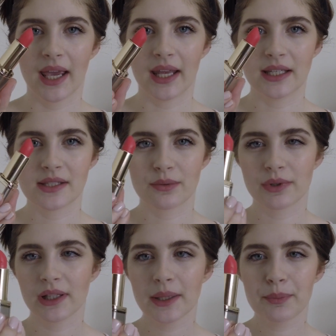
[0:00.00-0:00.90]
and it's a
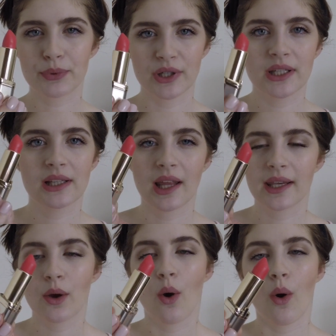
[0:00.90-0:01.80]
really pretty
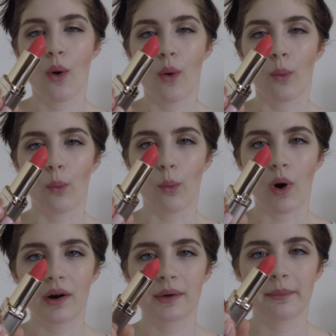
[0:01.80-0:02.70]
like
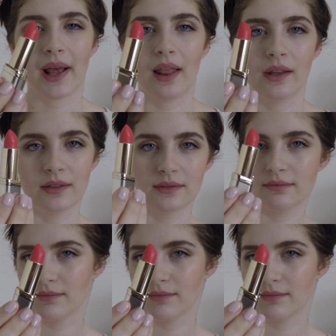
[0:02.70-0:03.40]
watermelon